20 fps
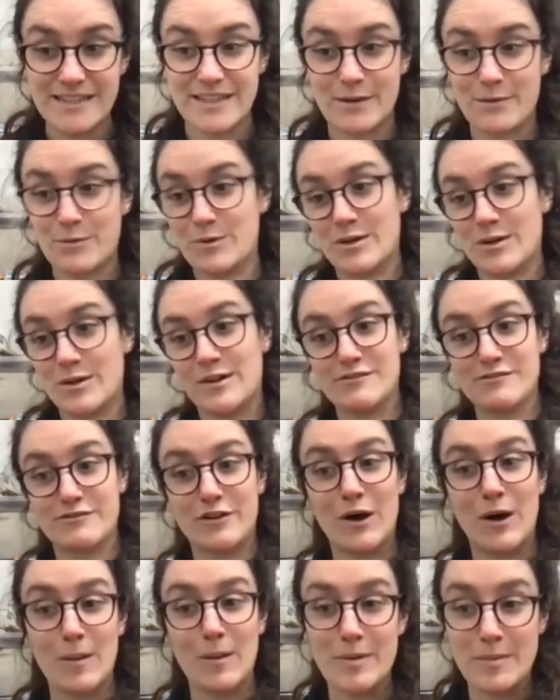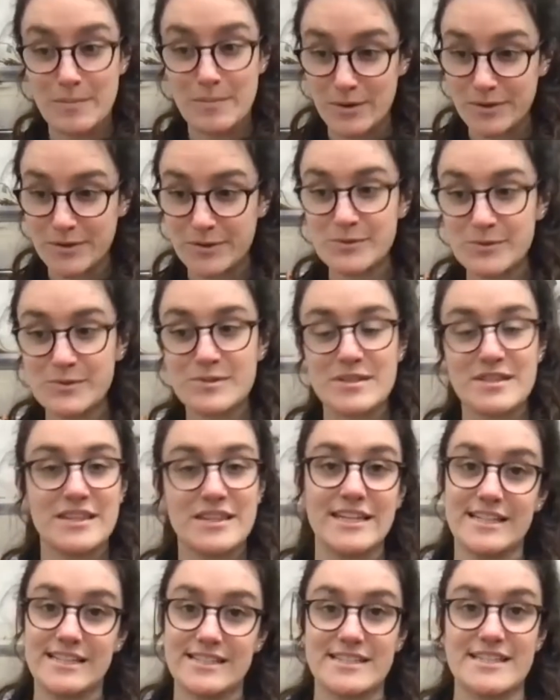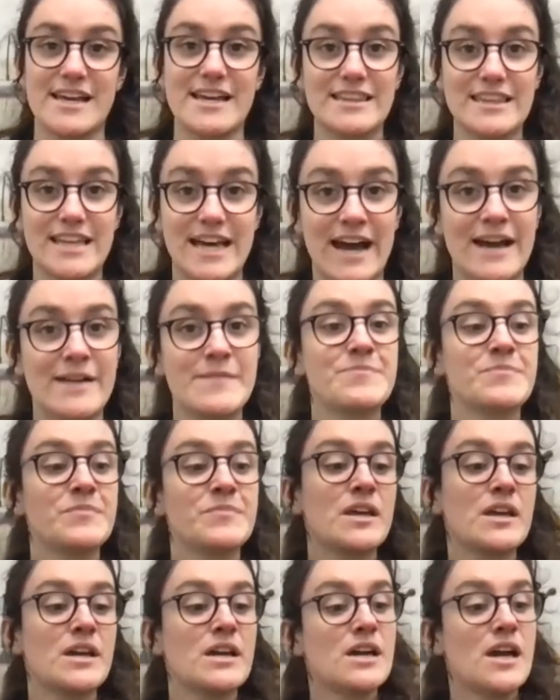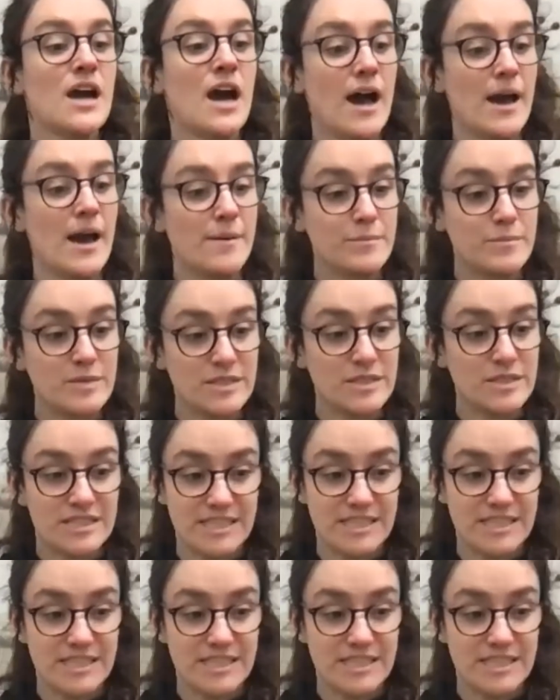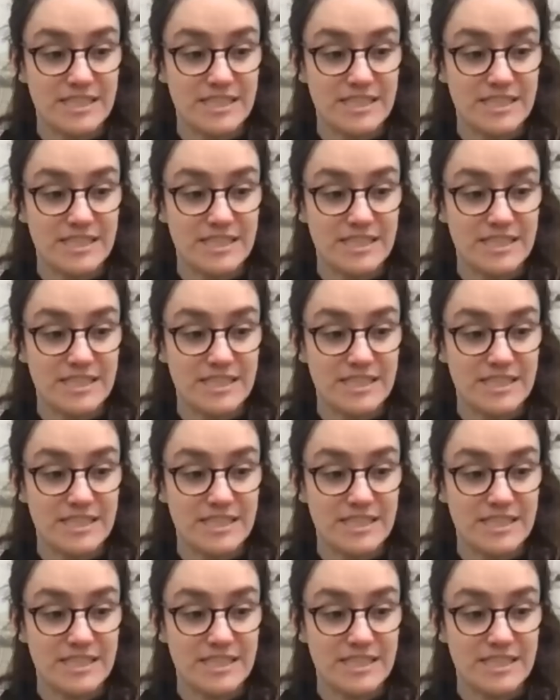There were a lot of copper models and things like that. With the chaos